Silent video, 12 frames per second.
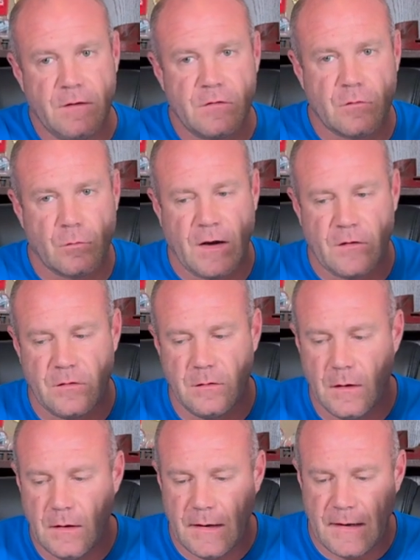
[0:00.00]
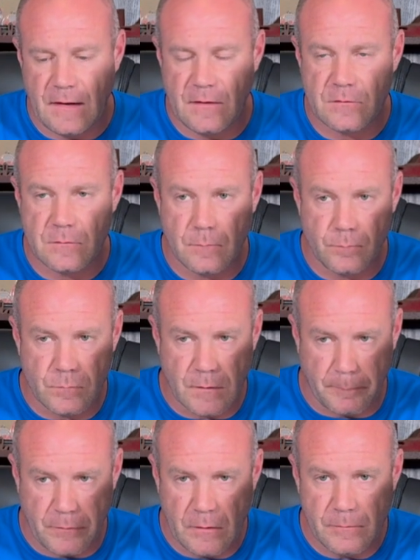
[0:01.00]
And as the puberty sets
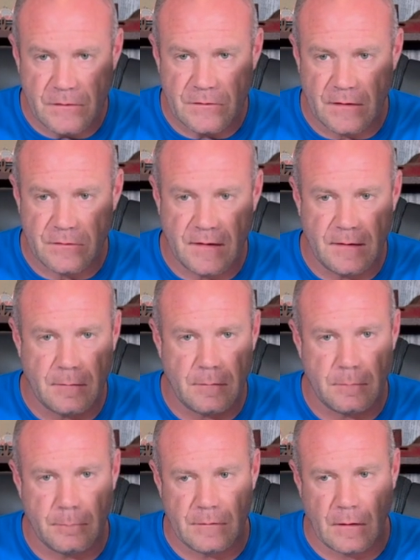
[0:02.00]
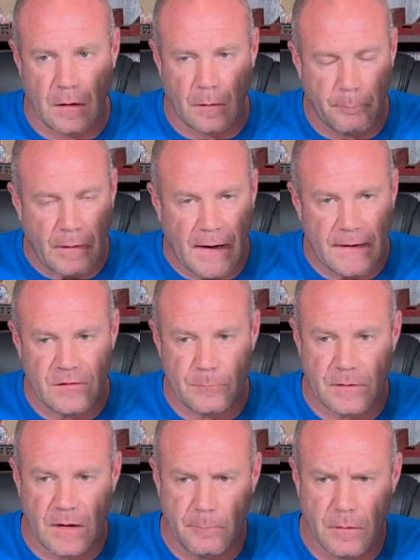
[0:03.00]
in, our bodies become a little bit more